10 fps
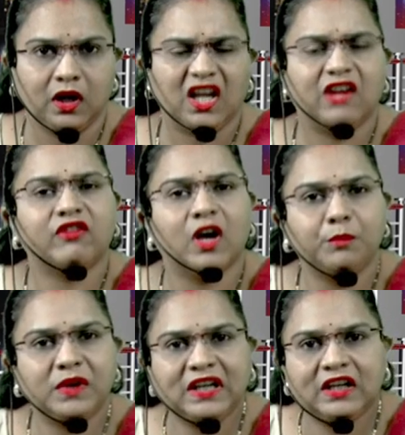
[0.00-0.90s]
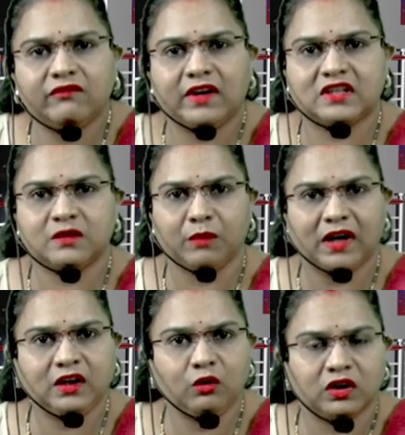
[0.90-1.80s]
If company invest
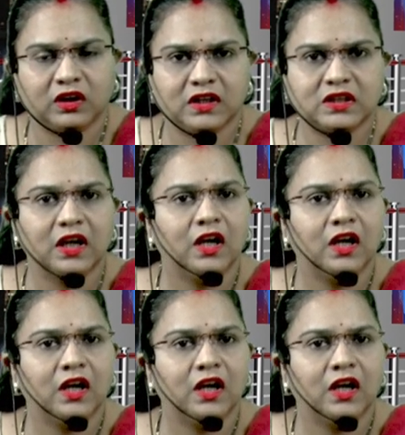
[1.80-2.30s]
money on this,